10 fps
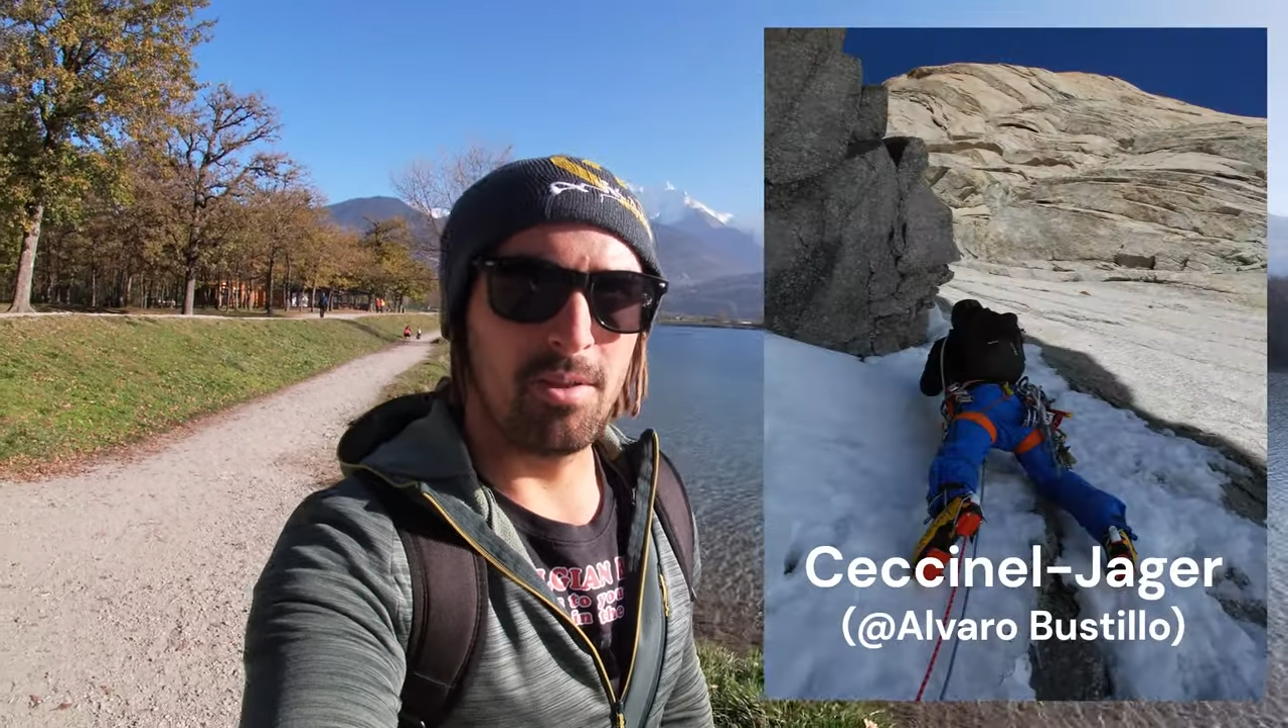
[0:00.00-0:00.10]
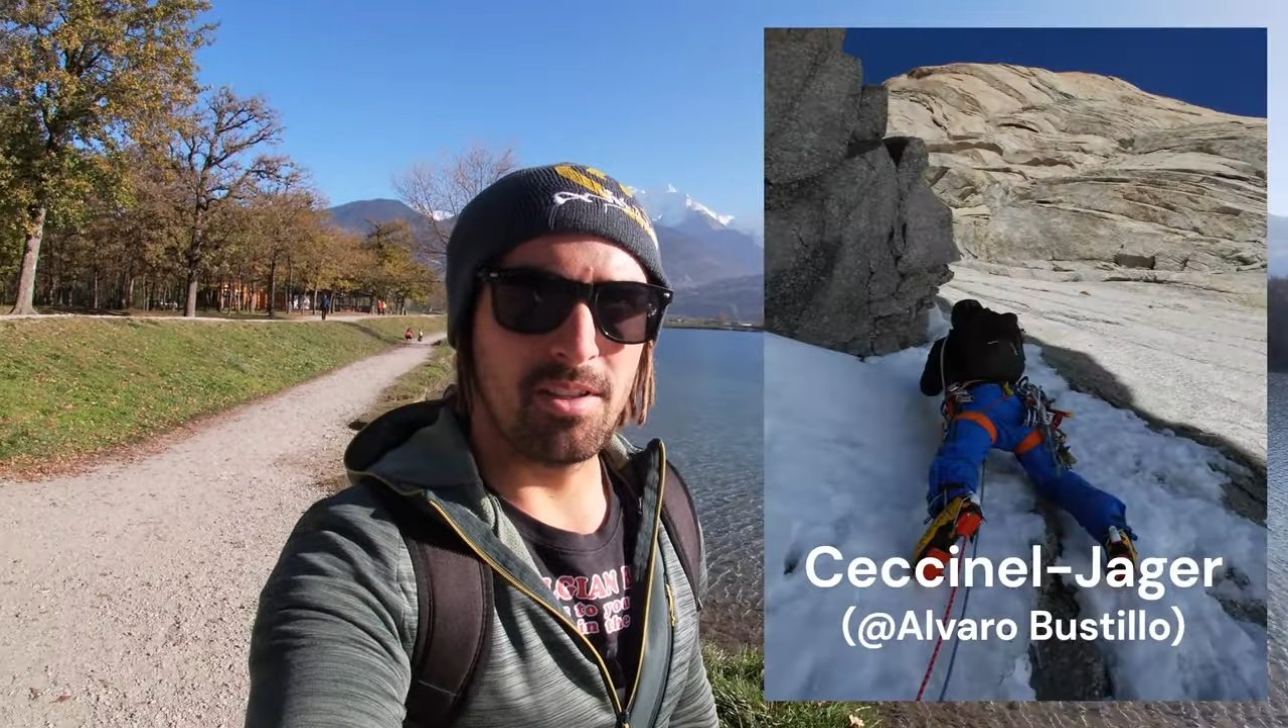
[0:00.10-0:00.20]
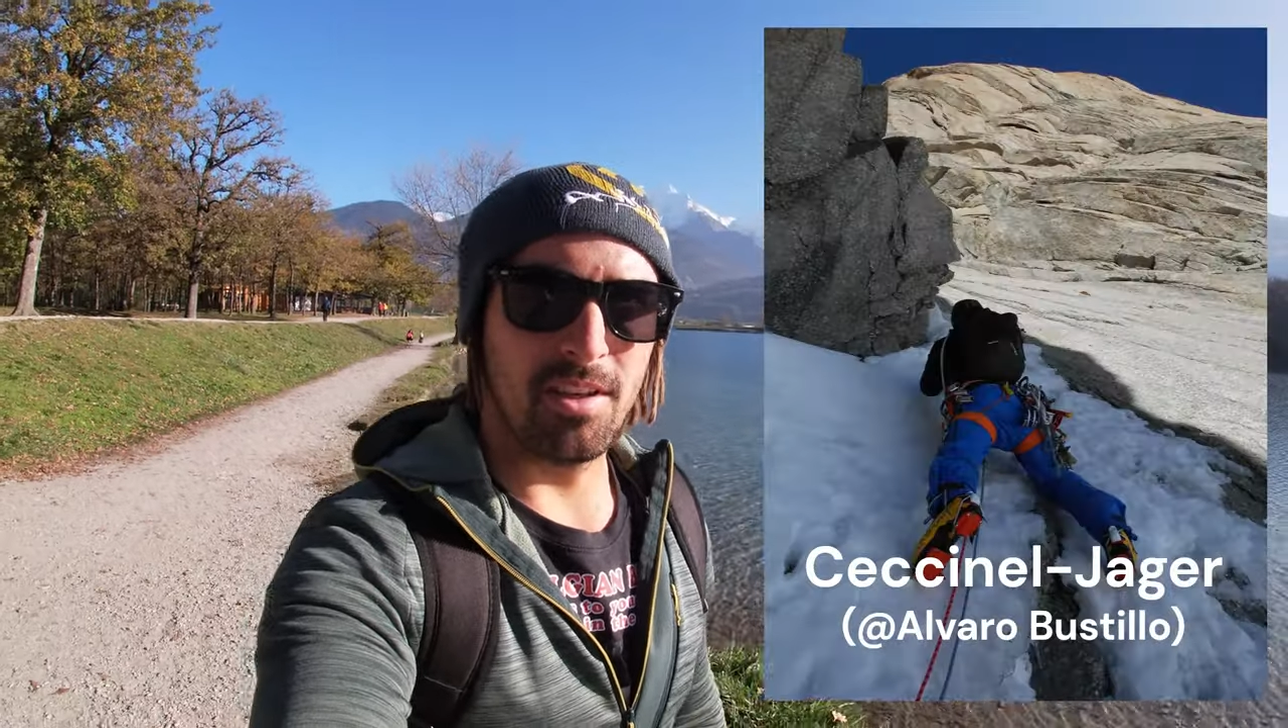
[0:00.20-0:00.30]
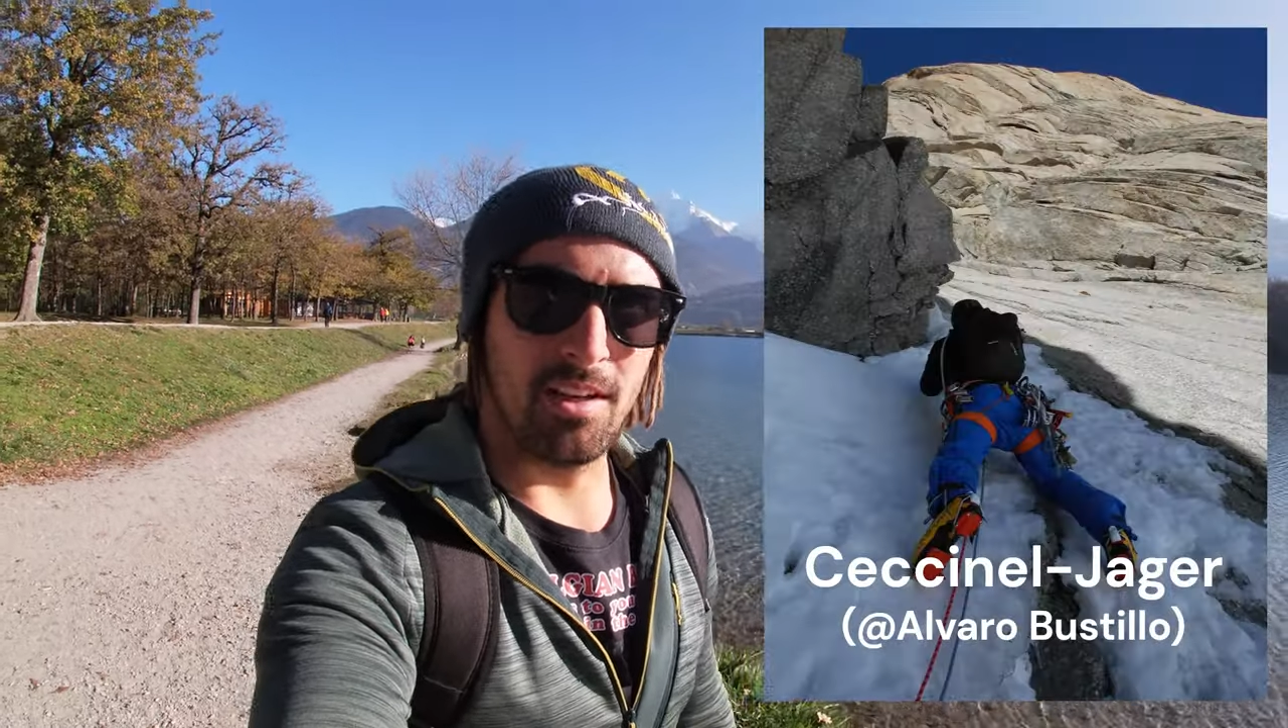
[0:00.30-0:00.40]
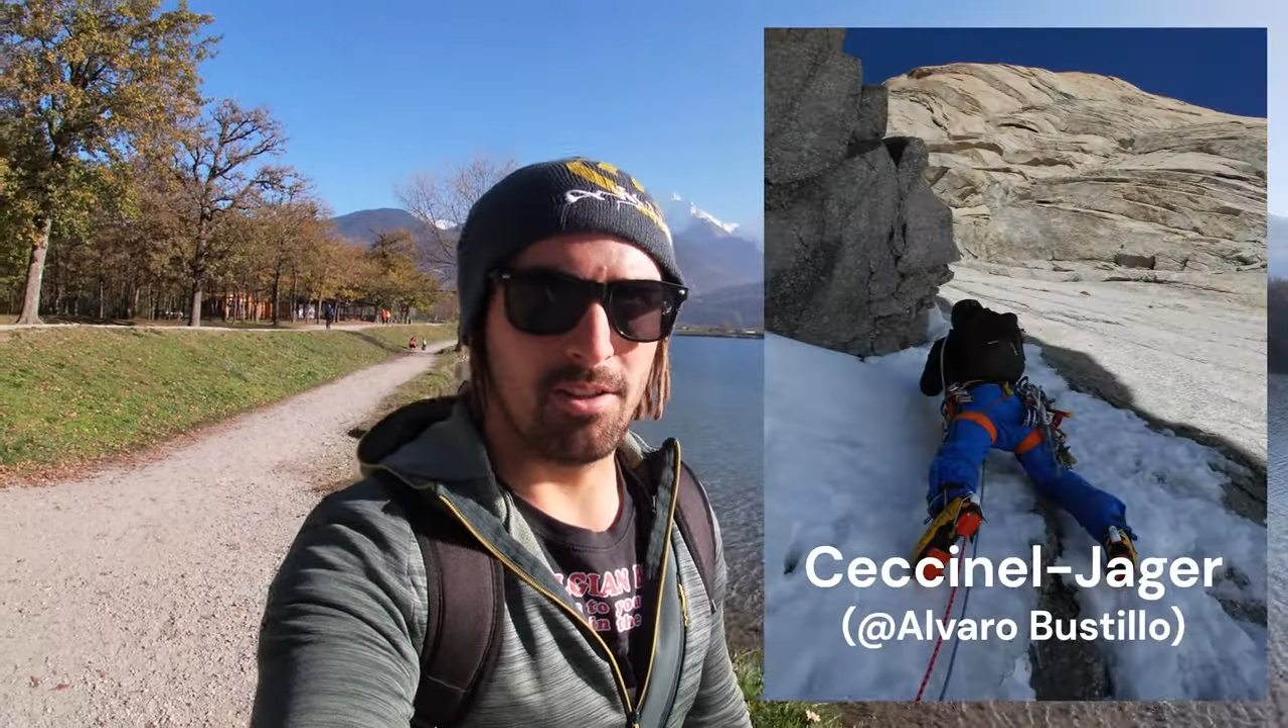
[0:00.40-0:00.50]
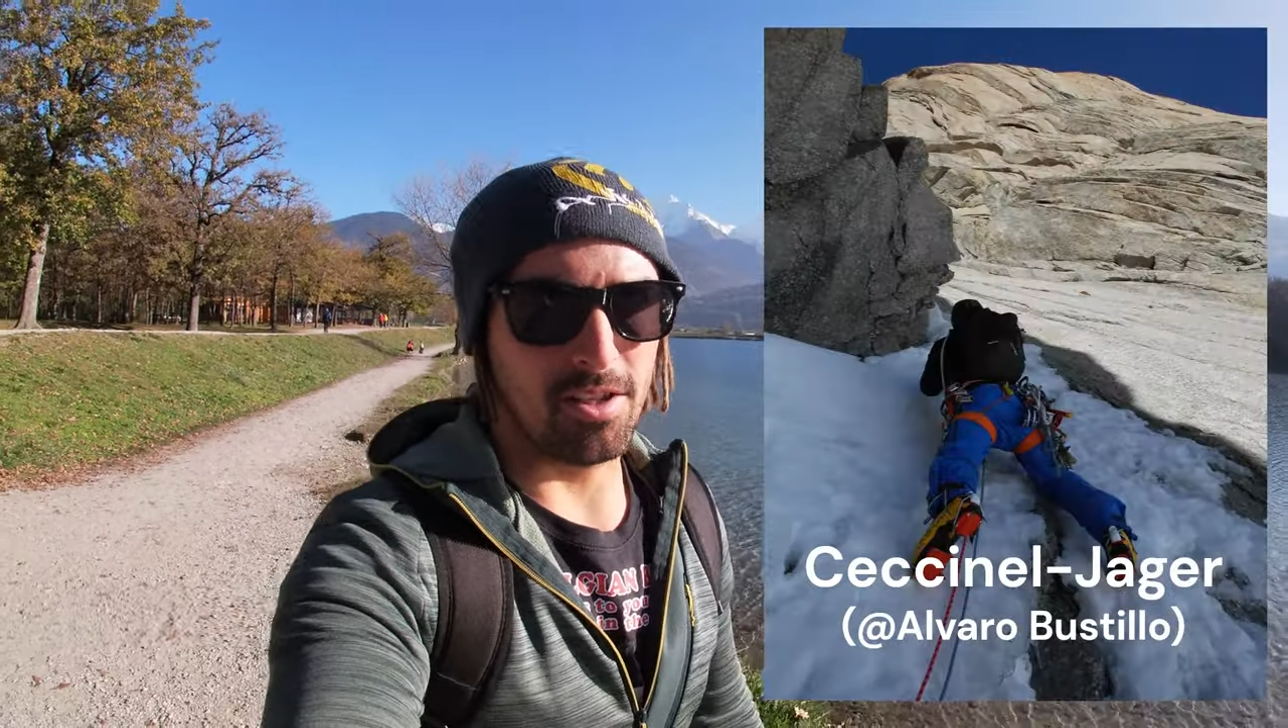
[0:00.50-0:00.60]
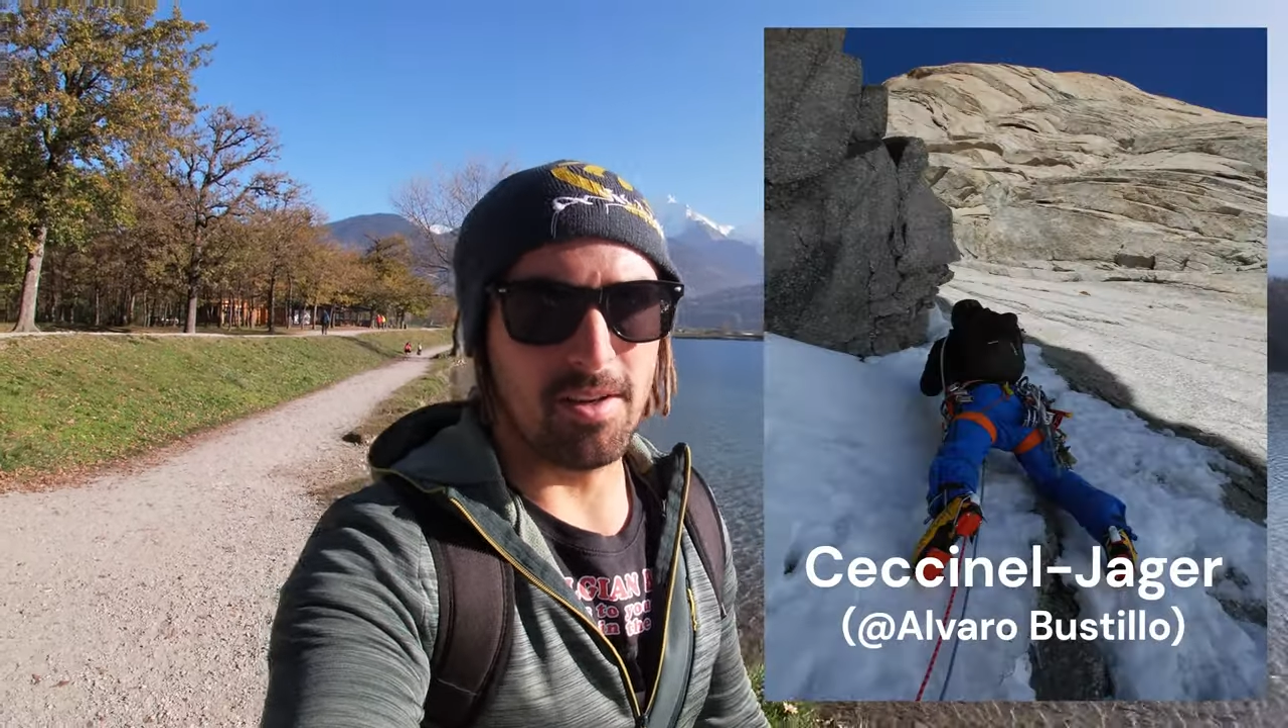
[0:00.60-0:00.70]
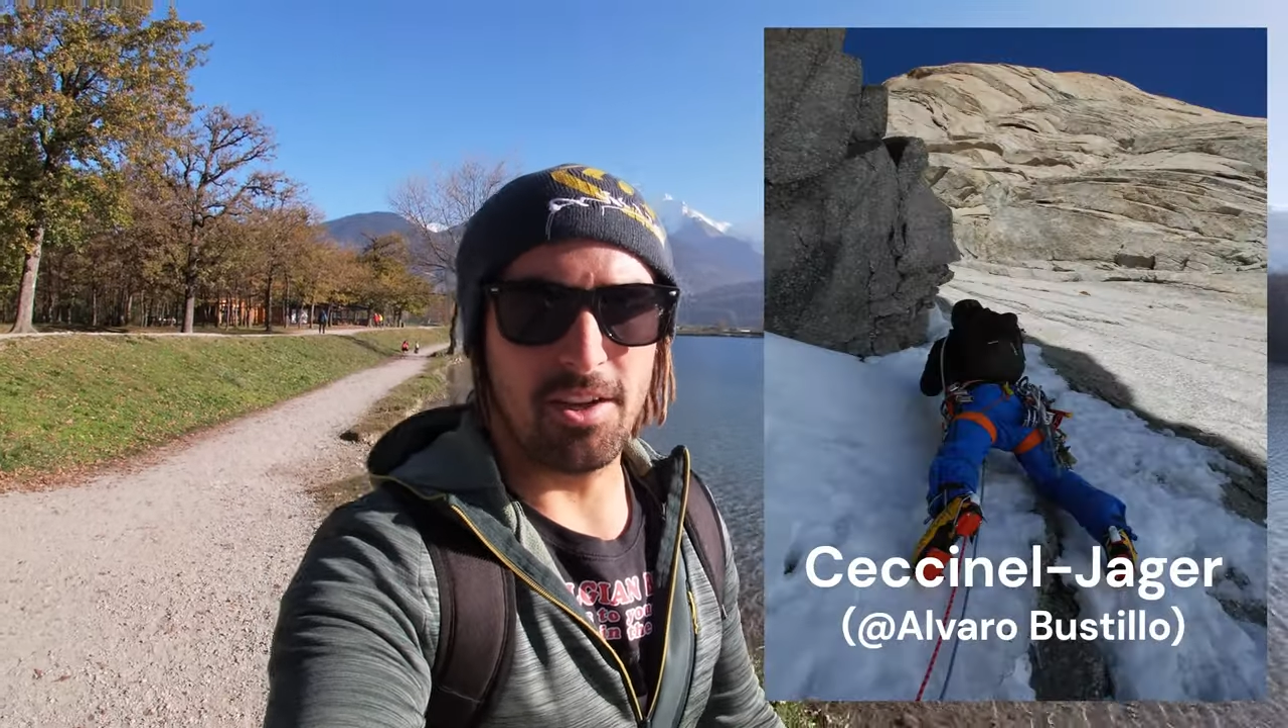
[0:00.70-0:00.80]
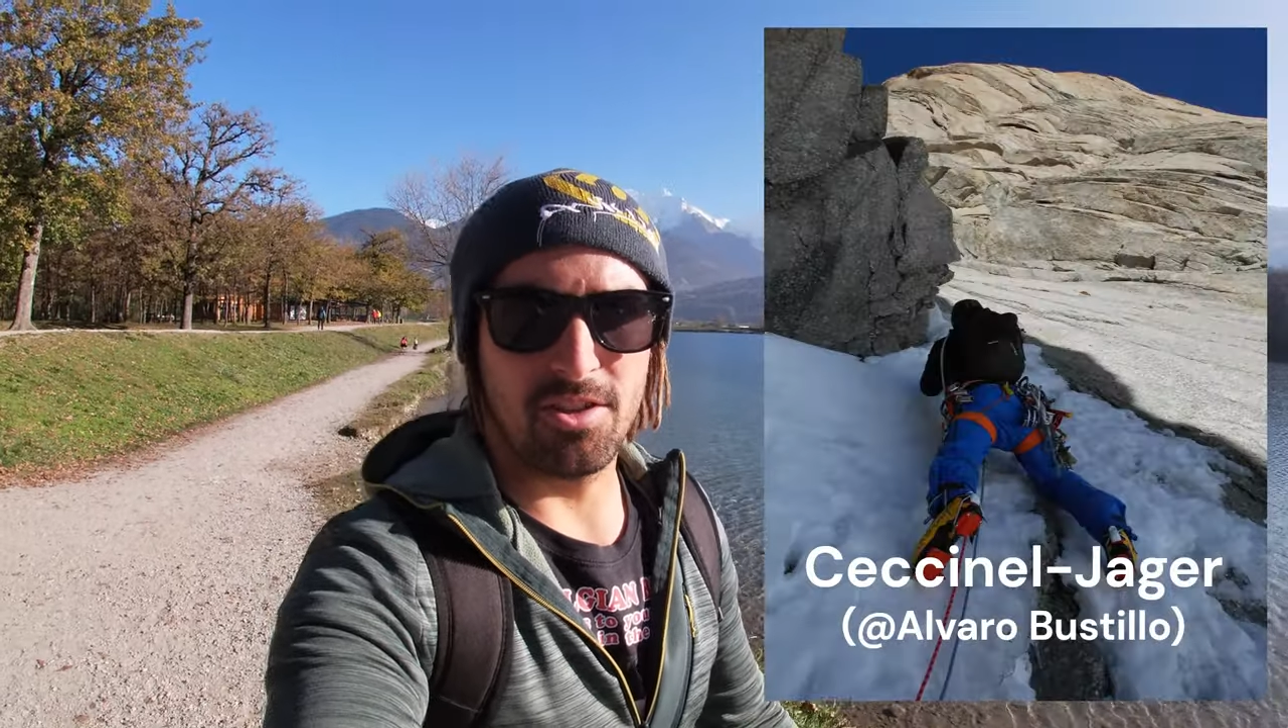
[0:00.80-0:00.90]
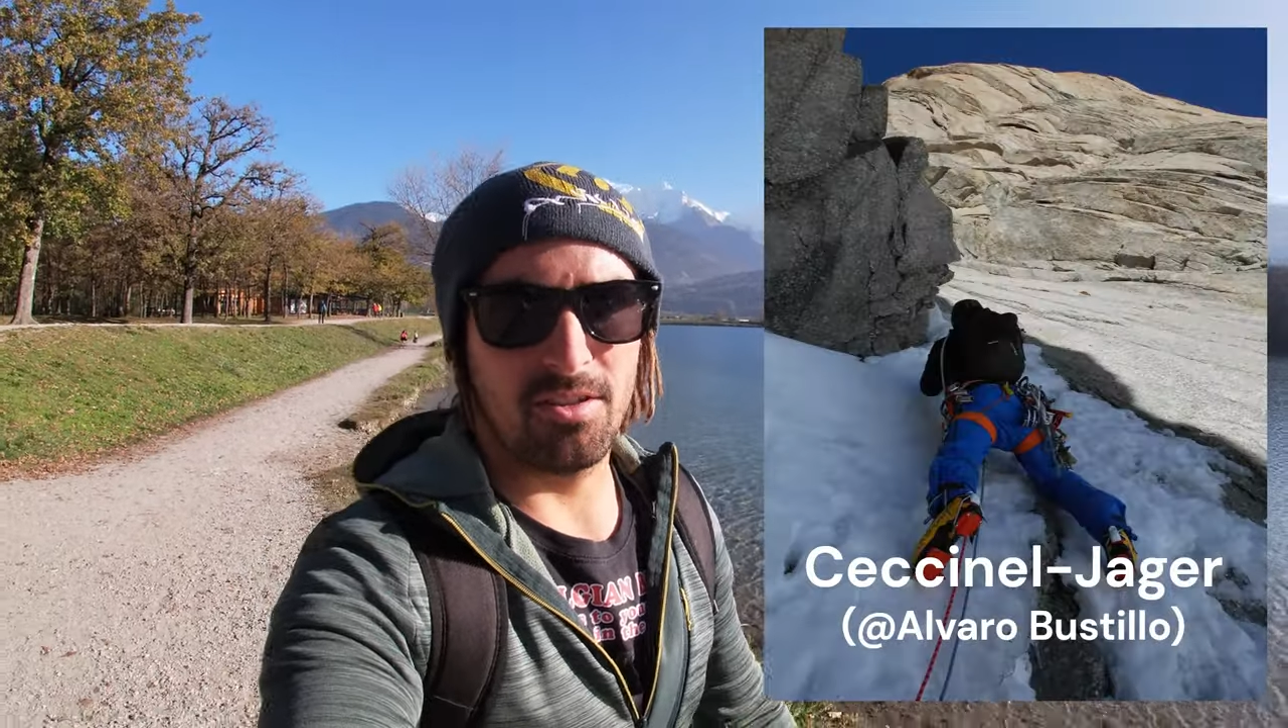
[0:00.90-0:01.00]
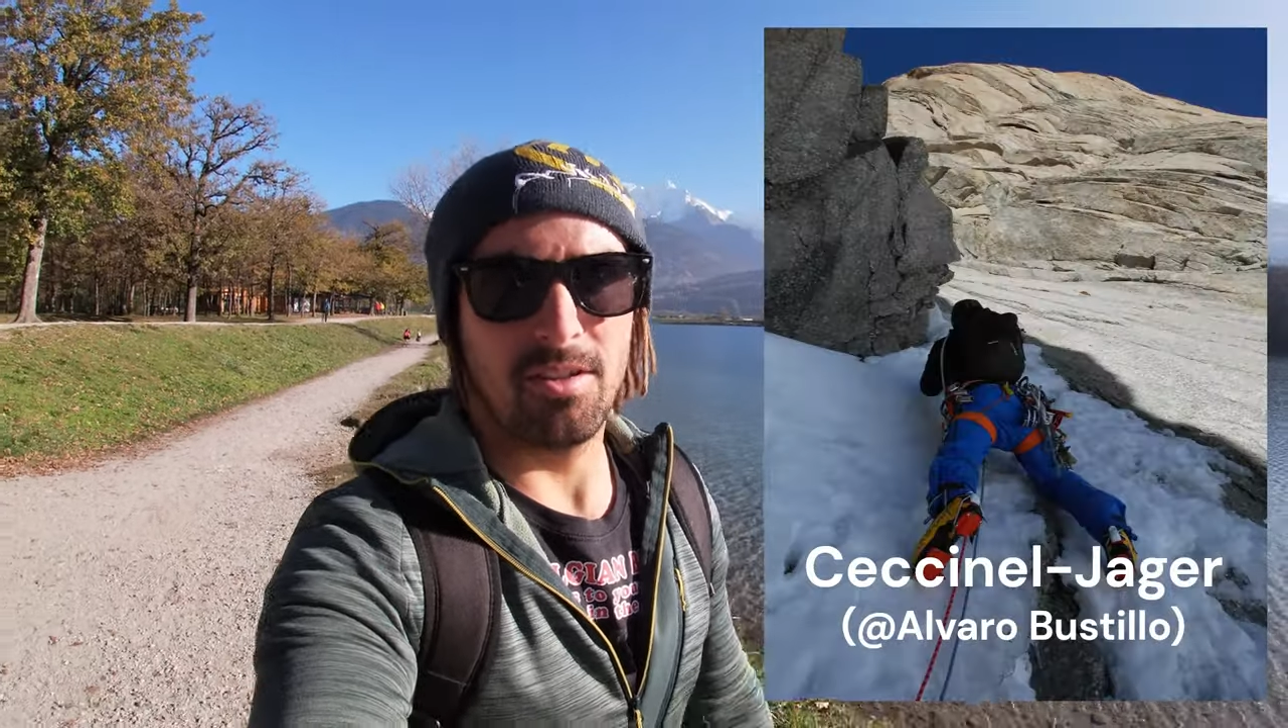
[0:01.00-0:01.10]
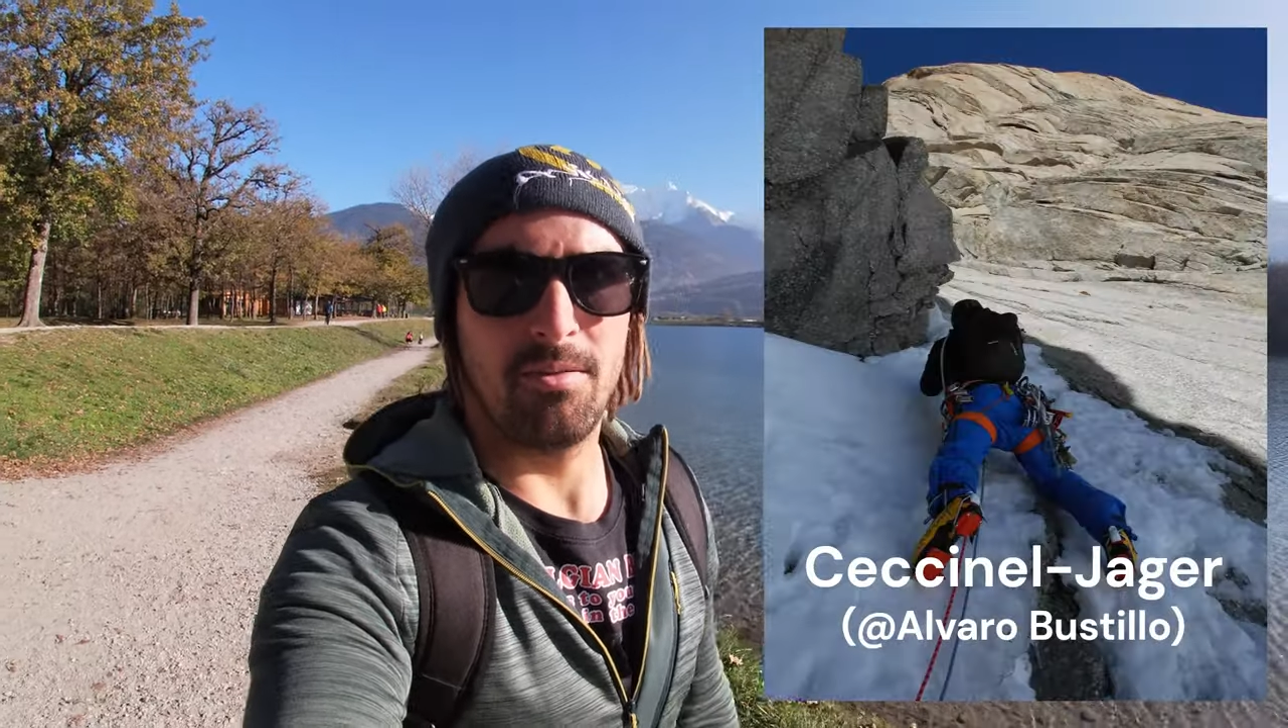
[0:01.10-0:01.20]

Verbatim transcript: been seeing lots of action